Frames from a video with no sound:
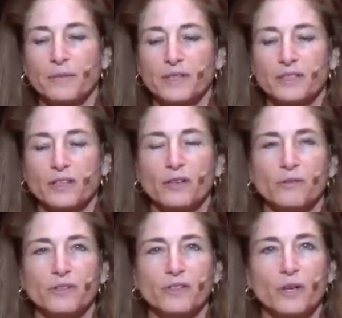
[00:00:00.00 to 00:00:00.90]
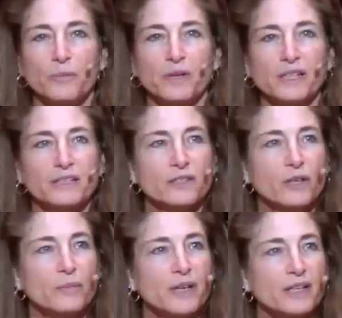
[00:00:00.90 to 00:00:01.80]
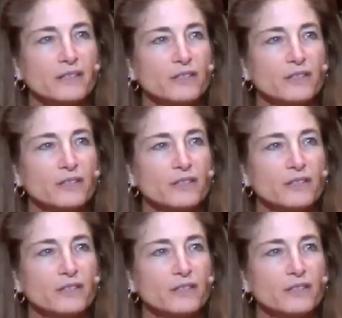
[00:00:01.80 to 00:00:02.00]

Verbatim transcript: I'm going to start with Dharma because Dharma has